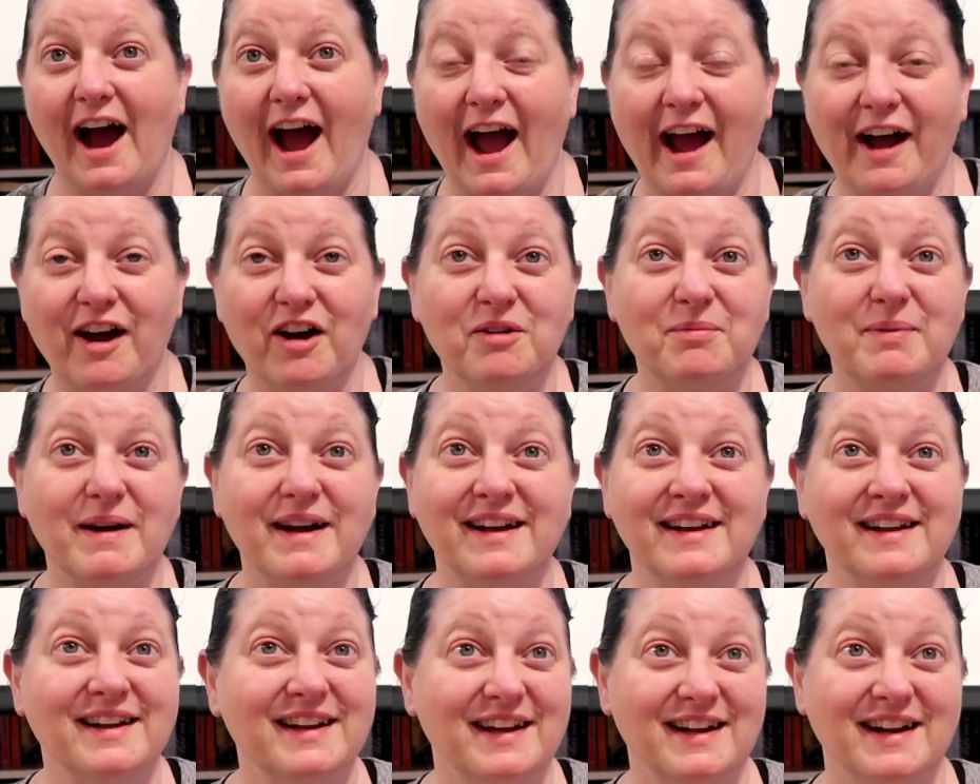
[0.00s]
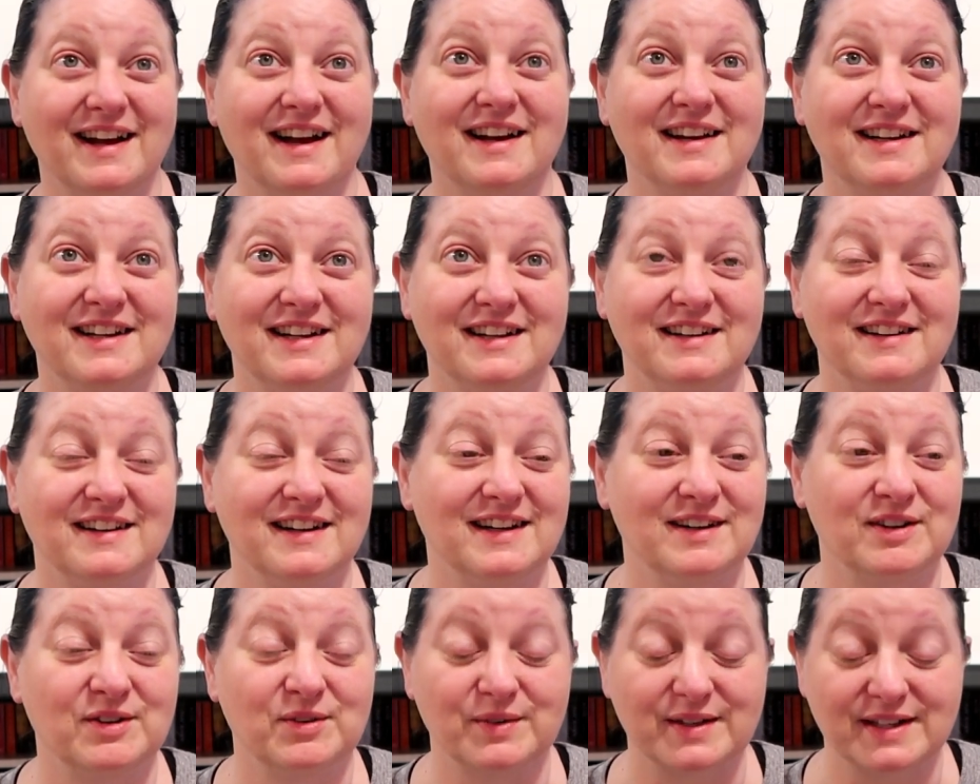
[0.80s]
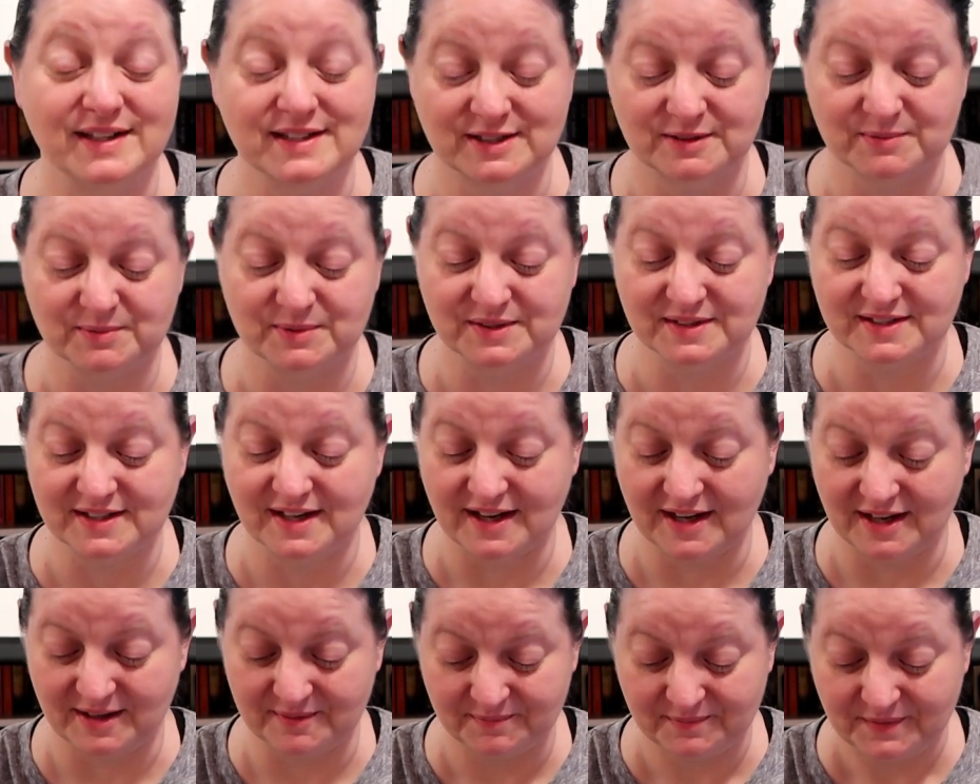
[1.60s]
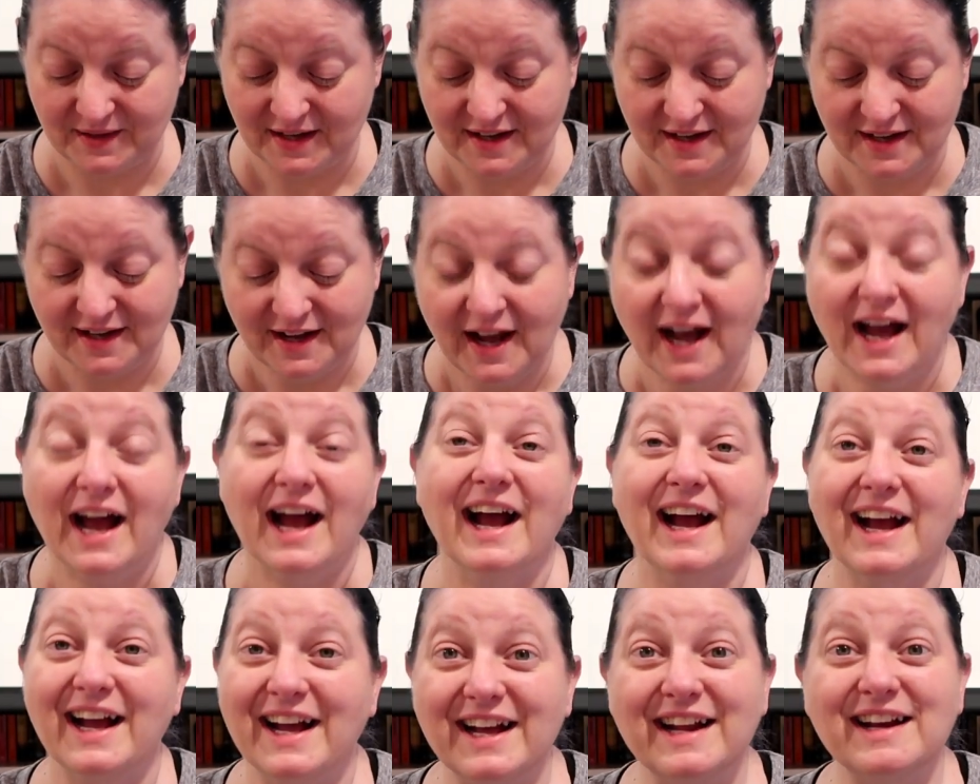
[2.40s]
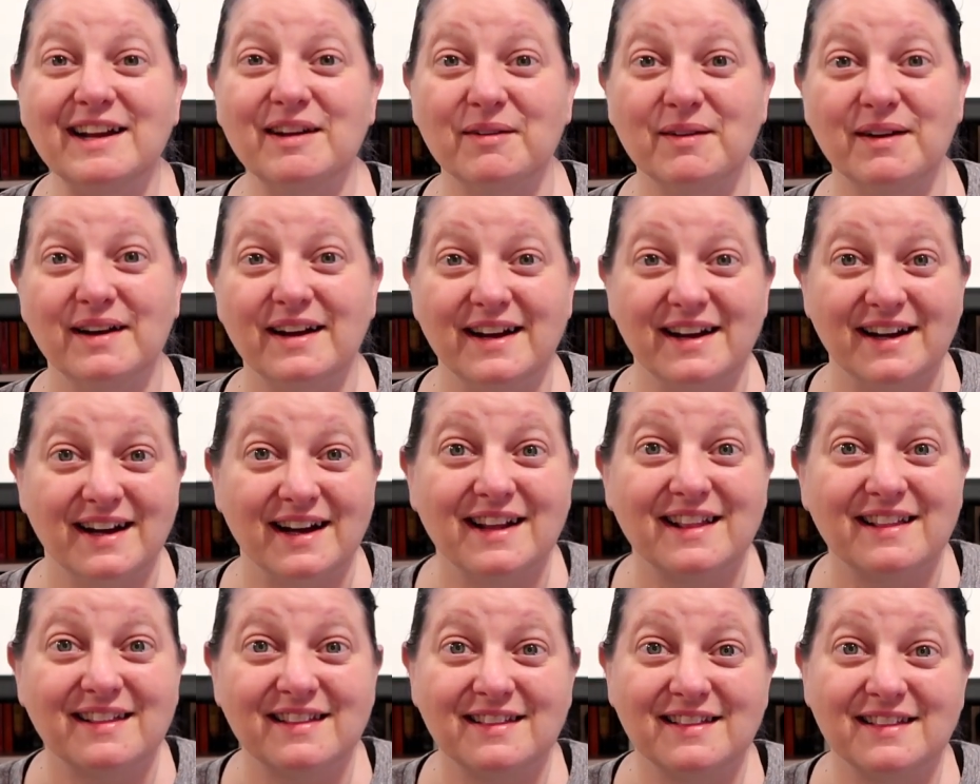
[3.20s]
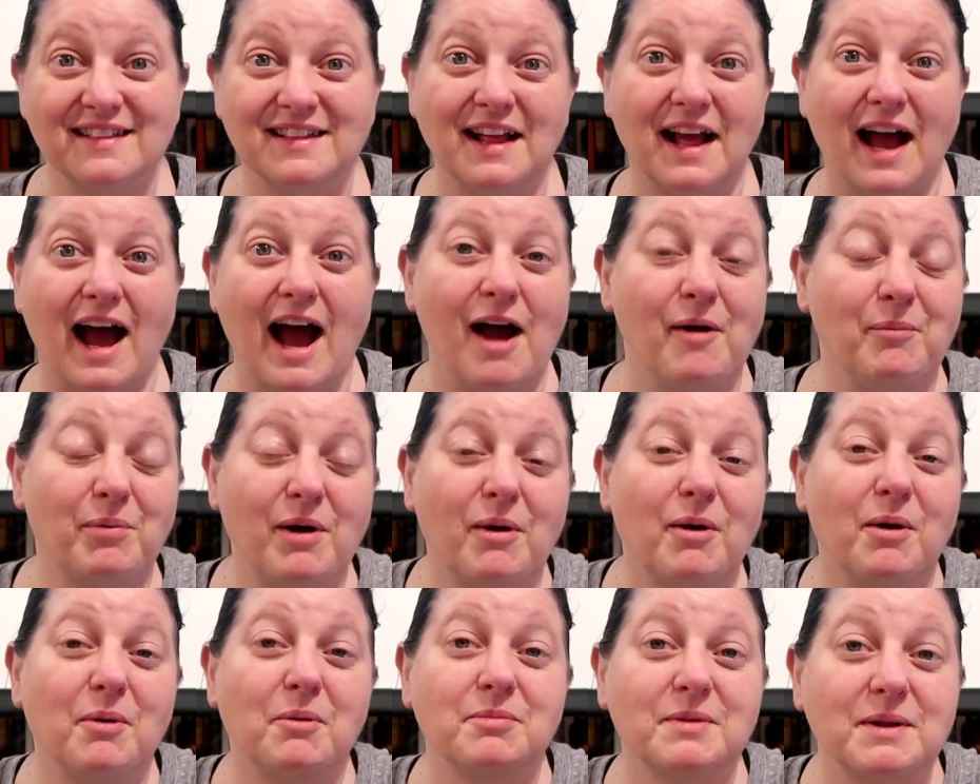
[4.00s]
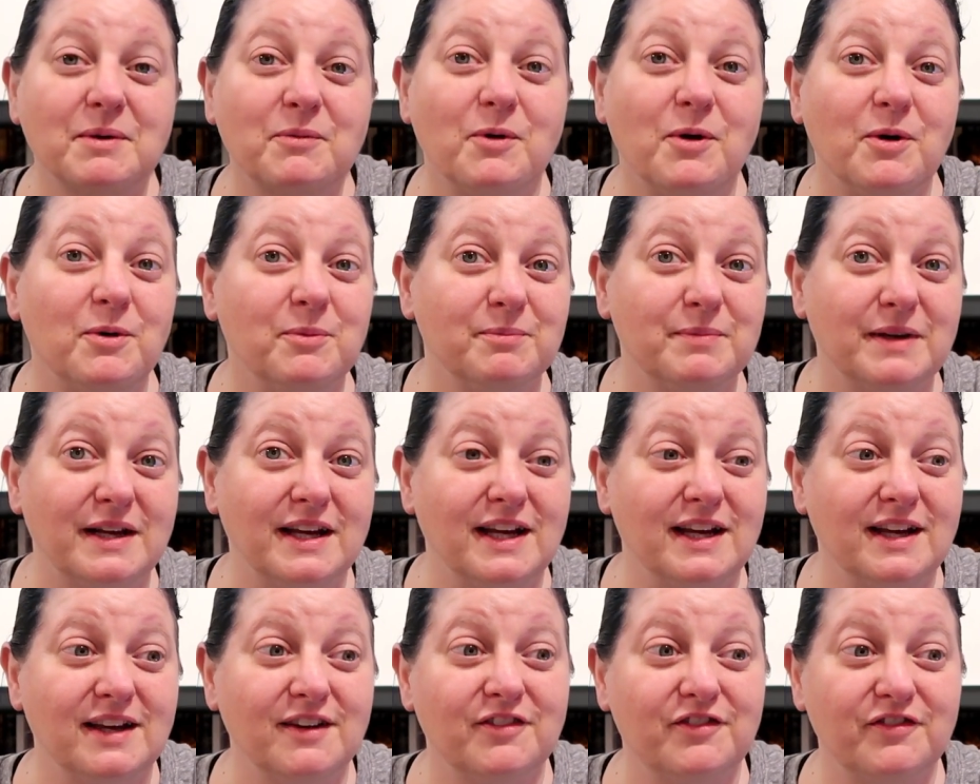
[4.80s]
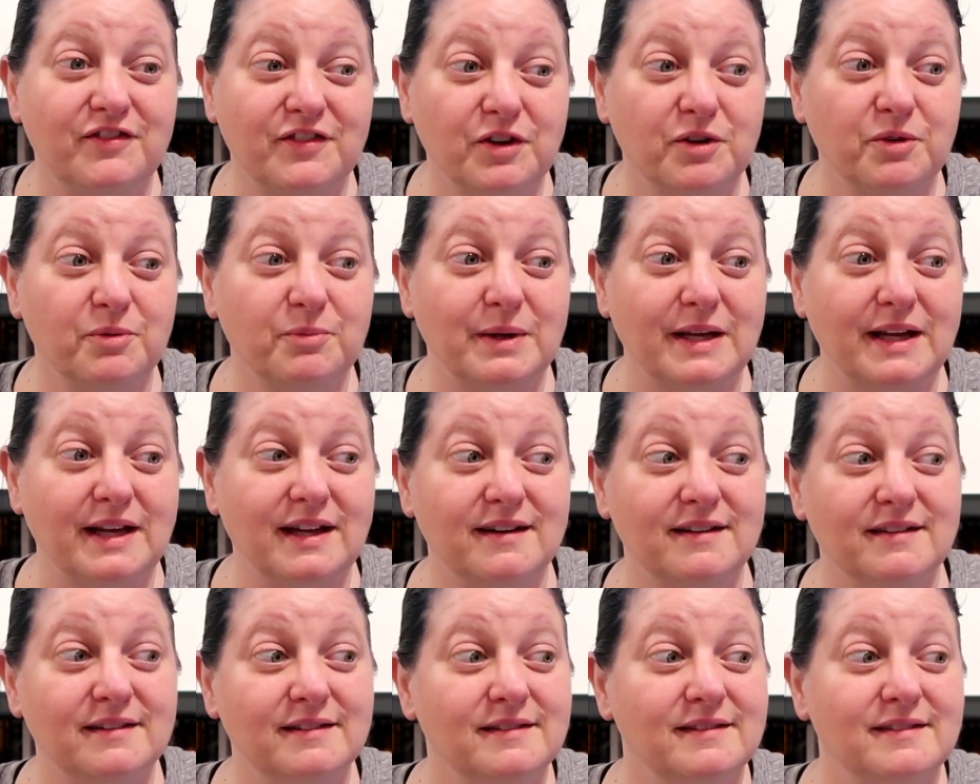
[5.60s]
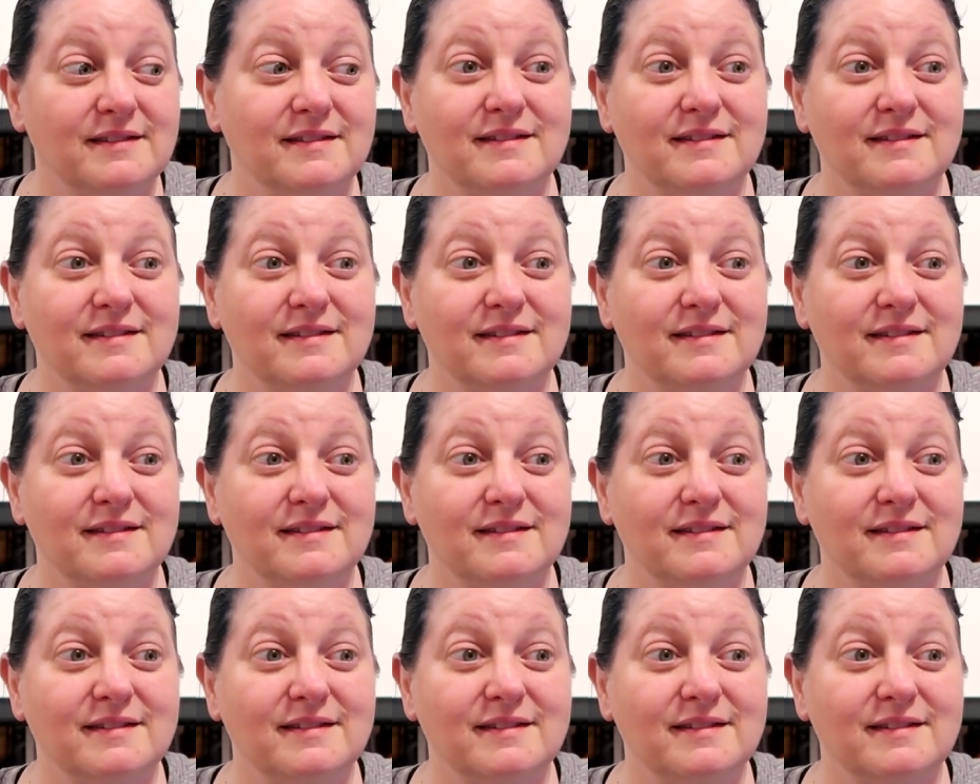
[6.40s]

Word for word: I hope I can get out of here at a reasonable time. Anyway, I probably won't be filming